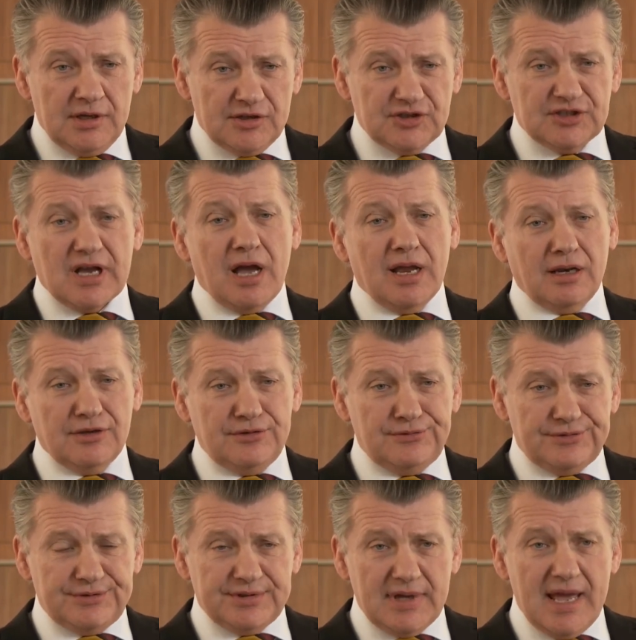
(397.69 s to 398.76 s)

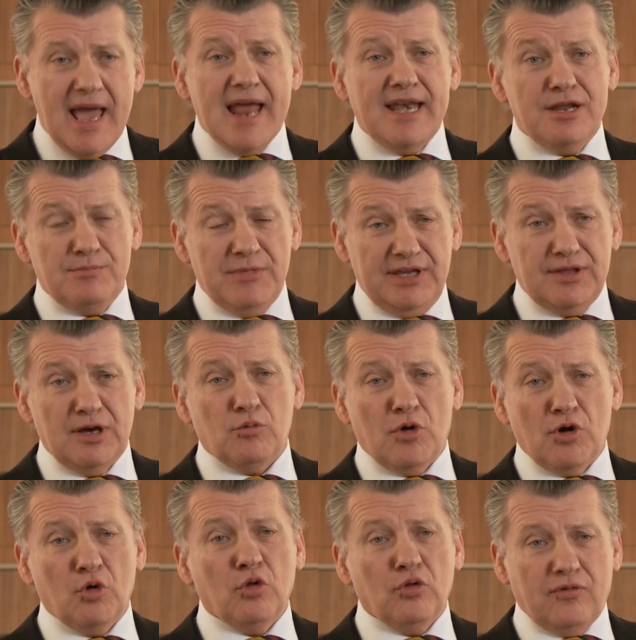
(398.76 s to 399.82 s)
silent enemy that
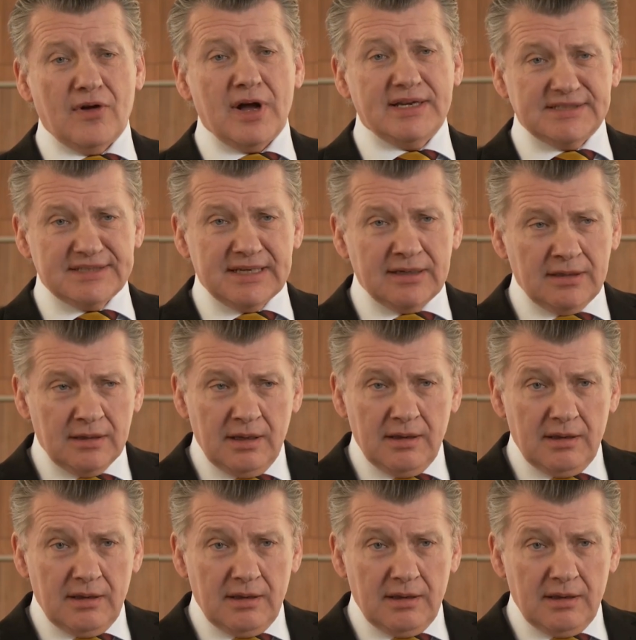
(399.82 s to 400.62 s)
we're all fighting.